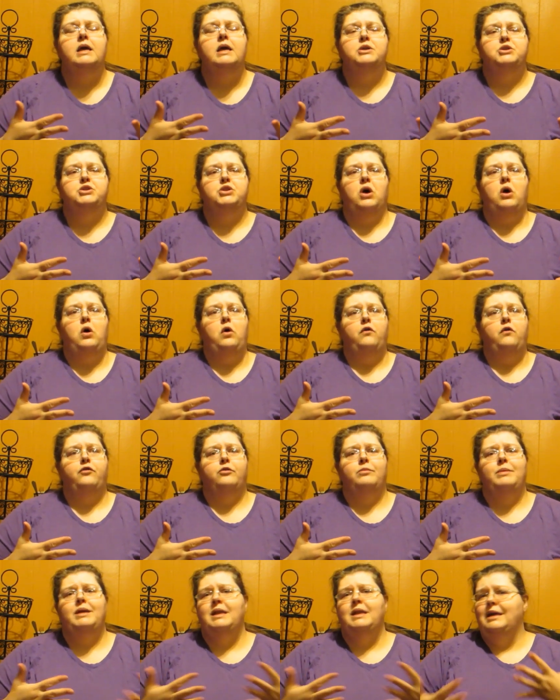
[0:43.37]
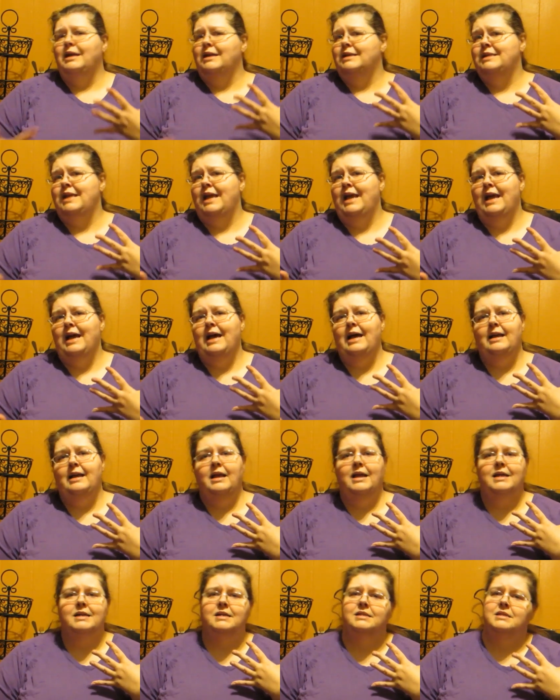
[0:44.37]
So for me to get a tan,
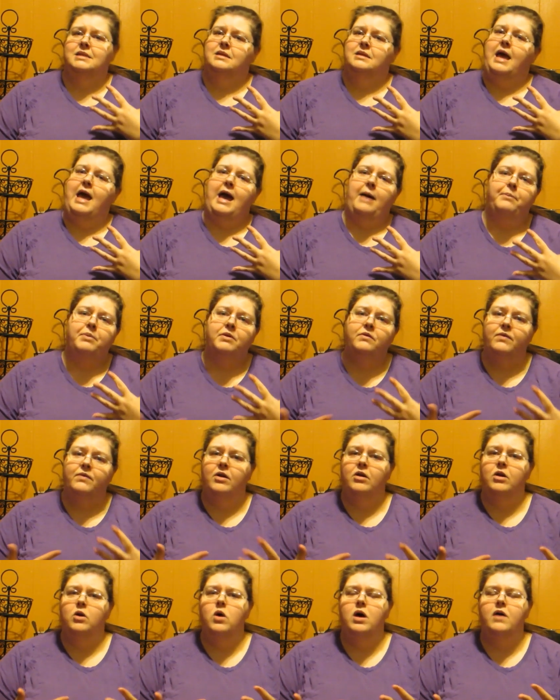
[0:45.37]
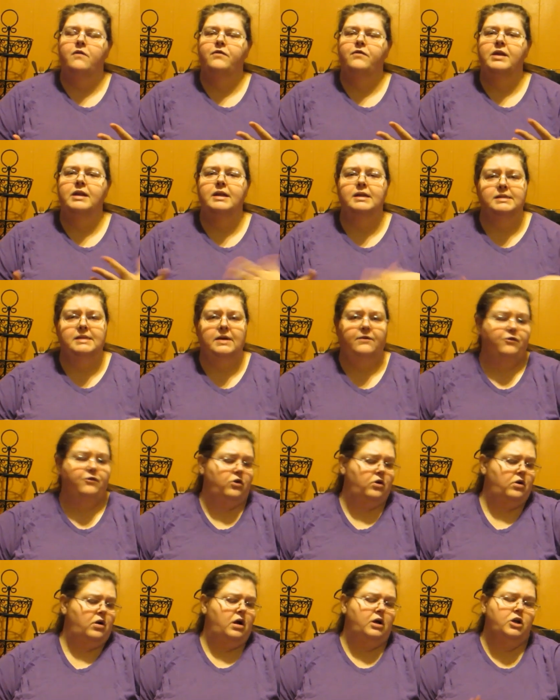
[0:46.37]
it doesn't happen very often, except
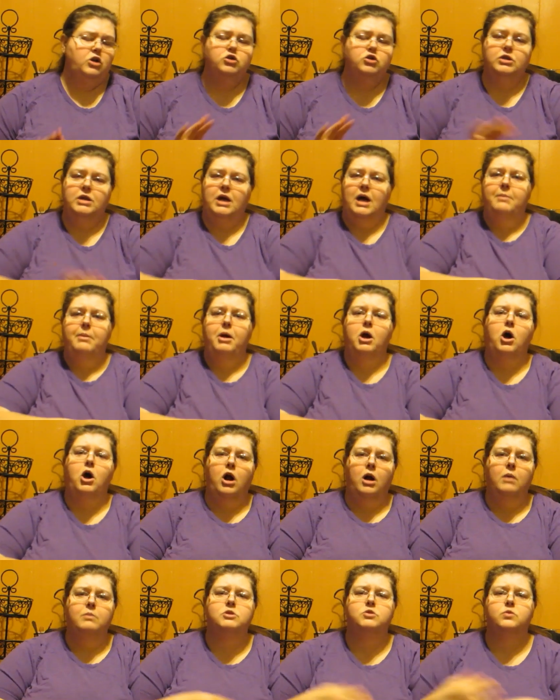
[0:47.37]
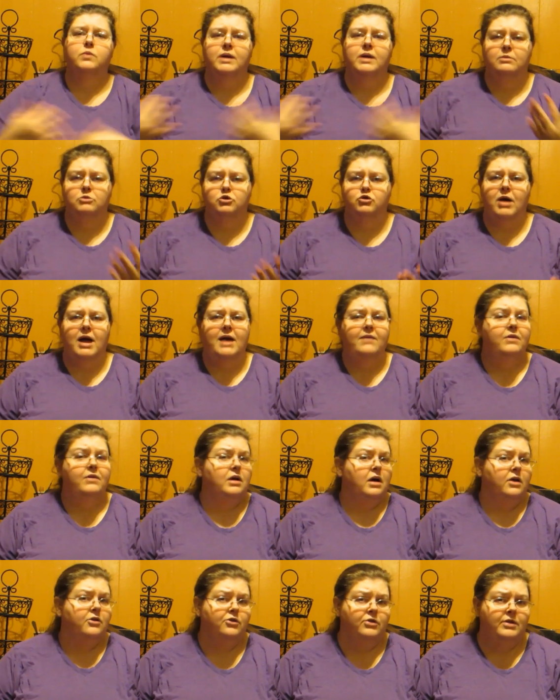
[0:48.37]
for usually on my arms when I'm
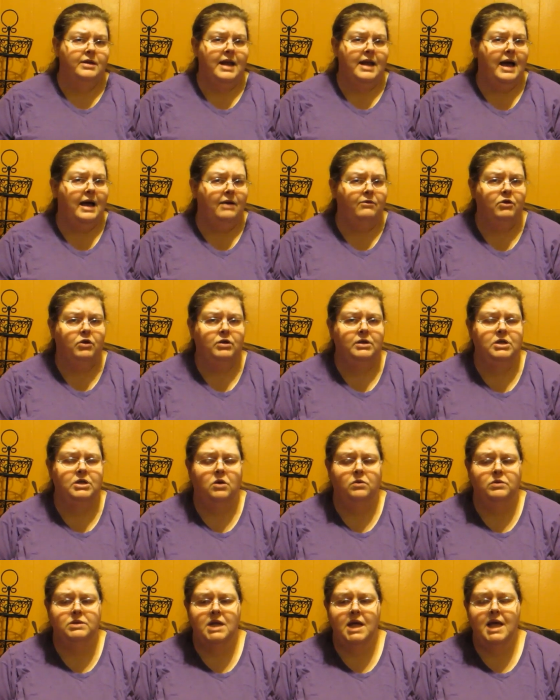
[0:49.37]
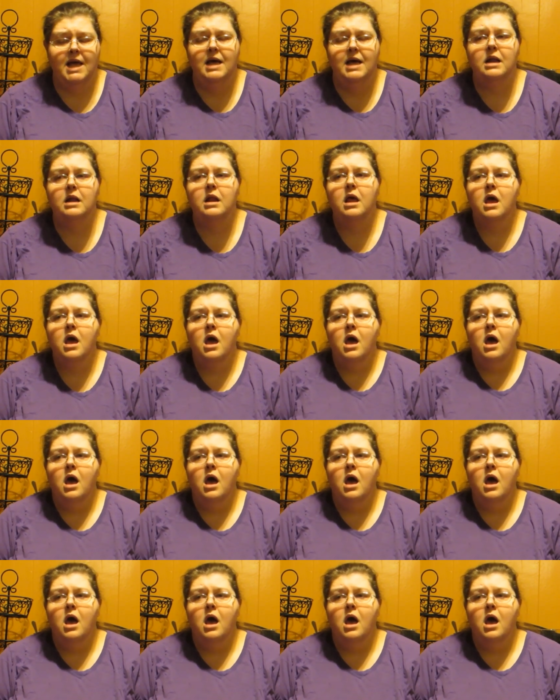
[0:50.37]
driving. Other than that, I really don't tan.